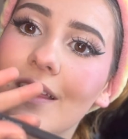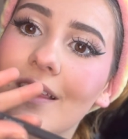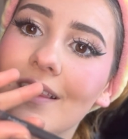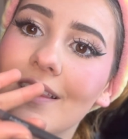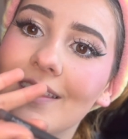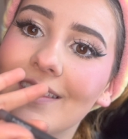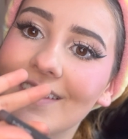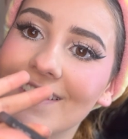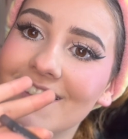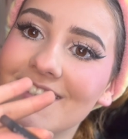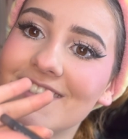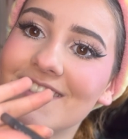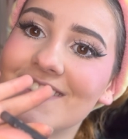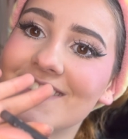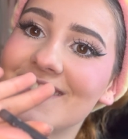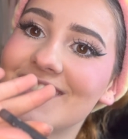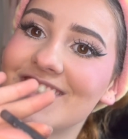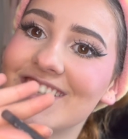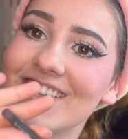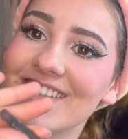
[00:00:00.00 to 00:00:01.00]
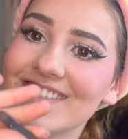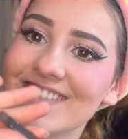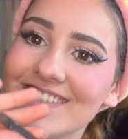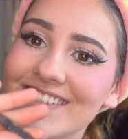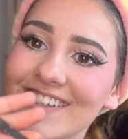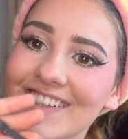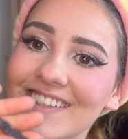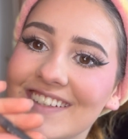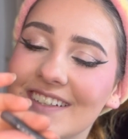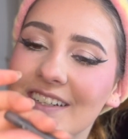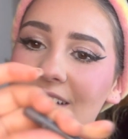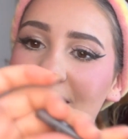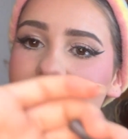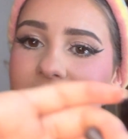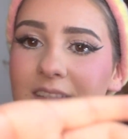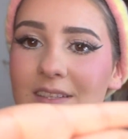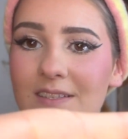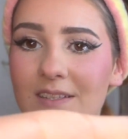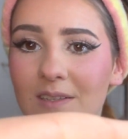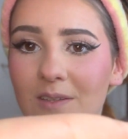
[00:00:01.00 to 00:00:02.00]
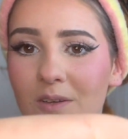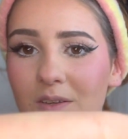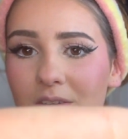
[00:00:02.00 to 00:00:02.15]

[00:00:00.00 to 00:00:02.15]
This is Chestnut. It's a lot